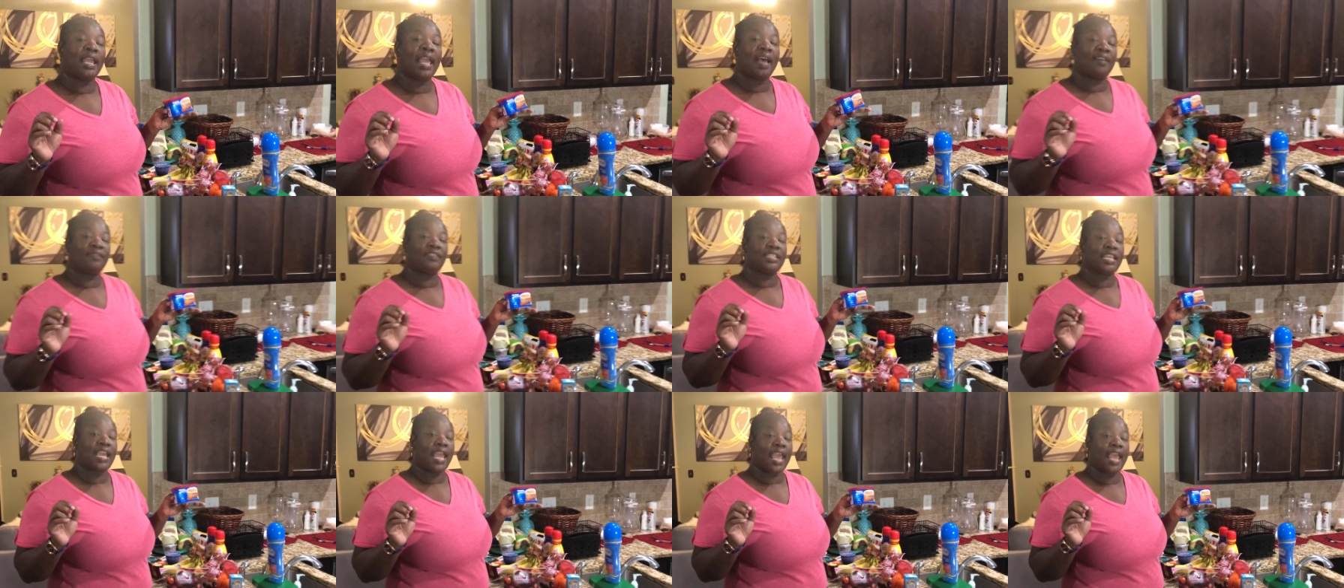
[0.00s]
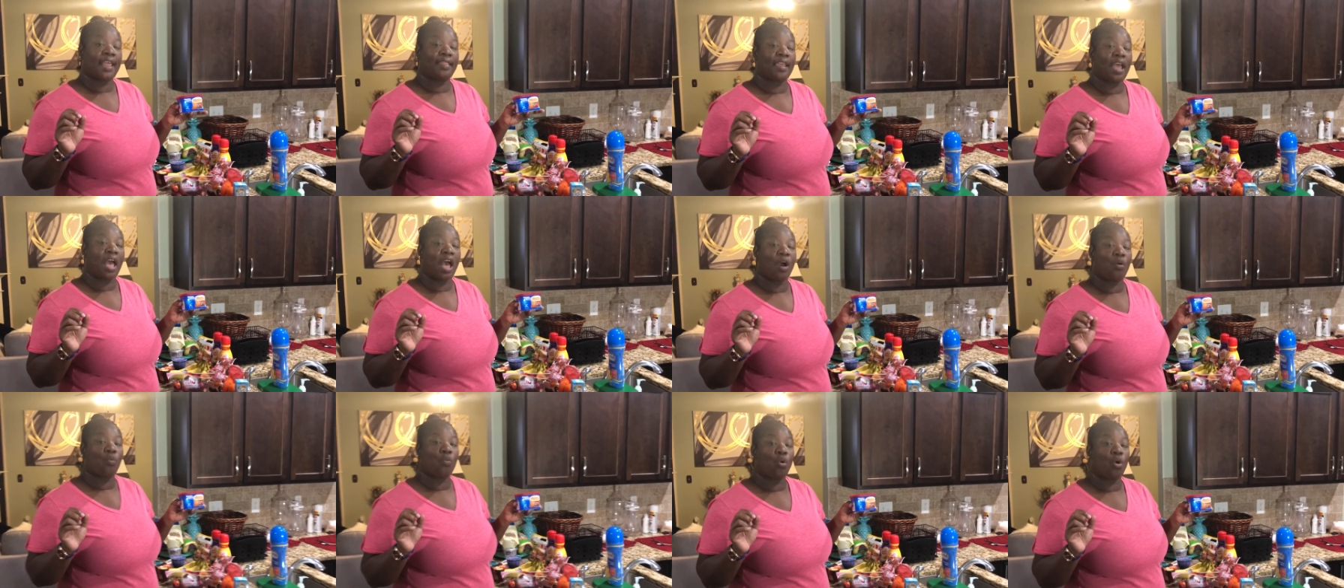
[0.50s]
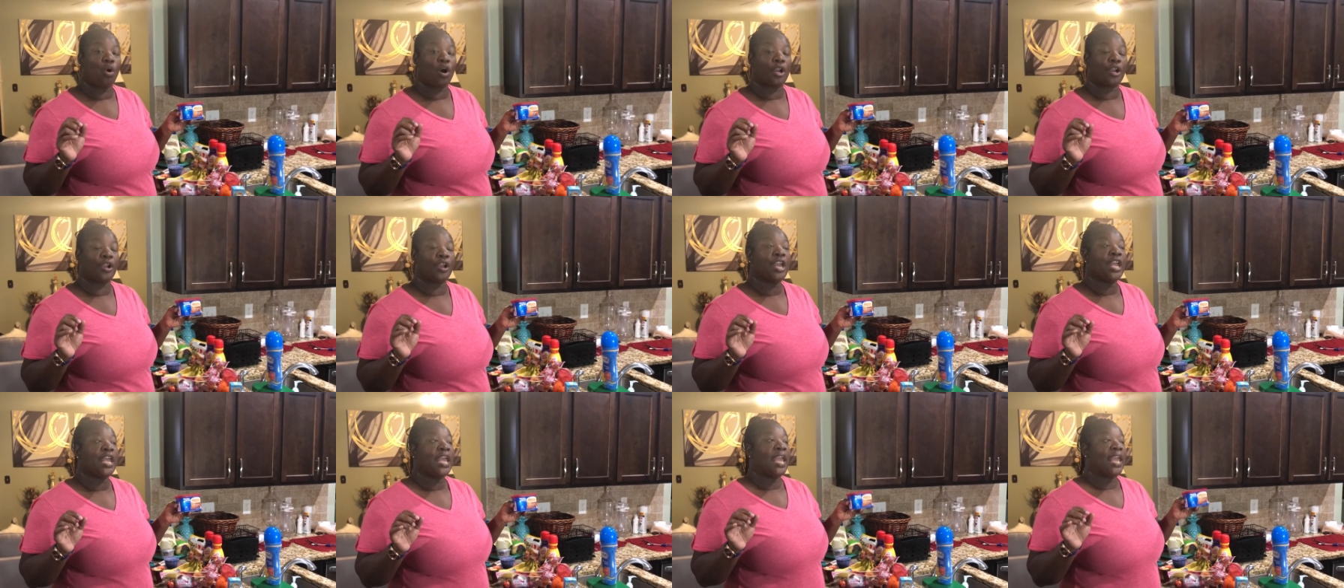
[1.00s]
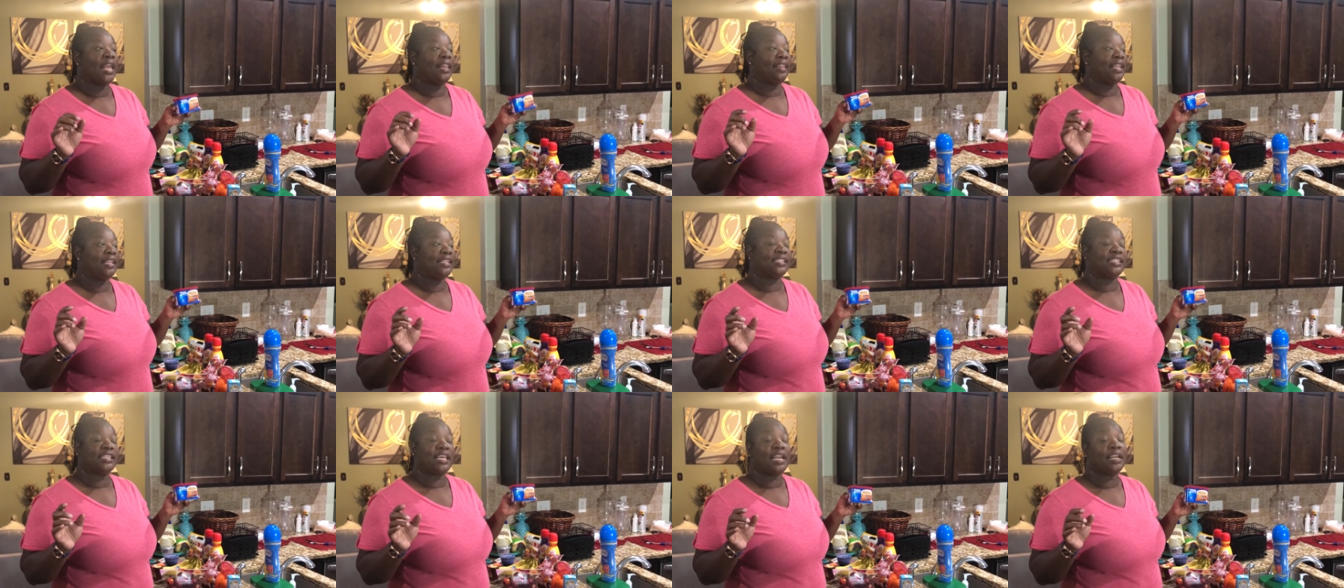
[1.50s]
have to add the hot water. And
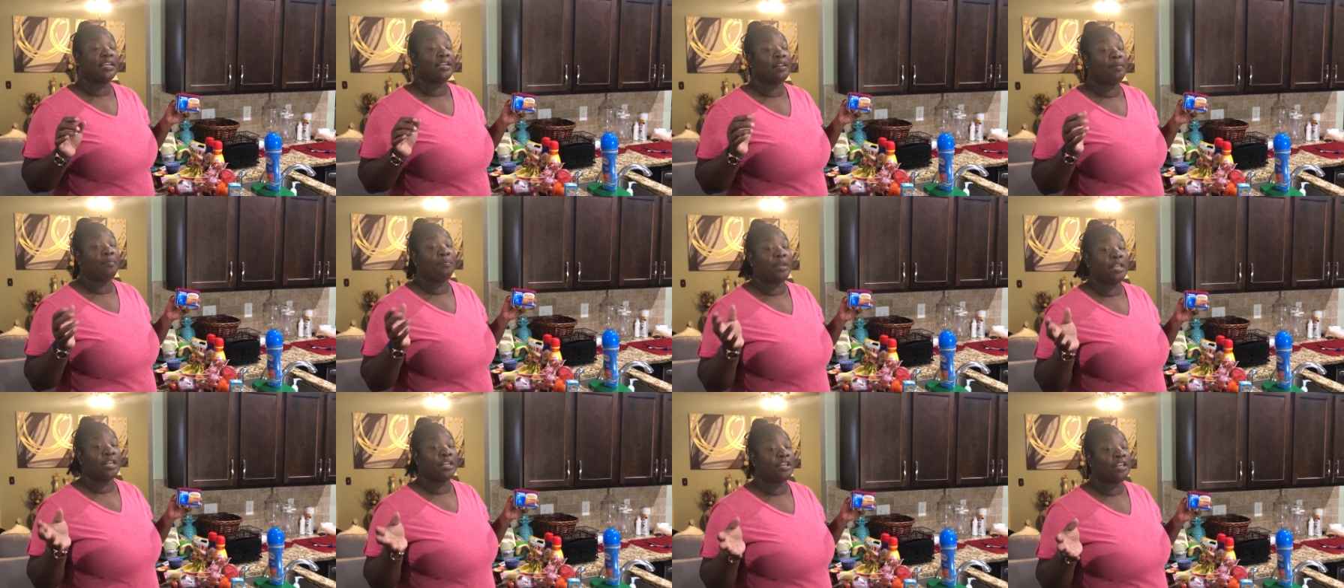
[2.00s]
they sell it in many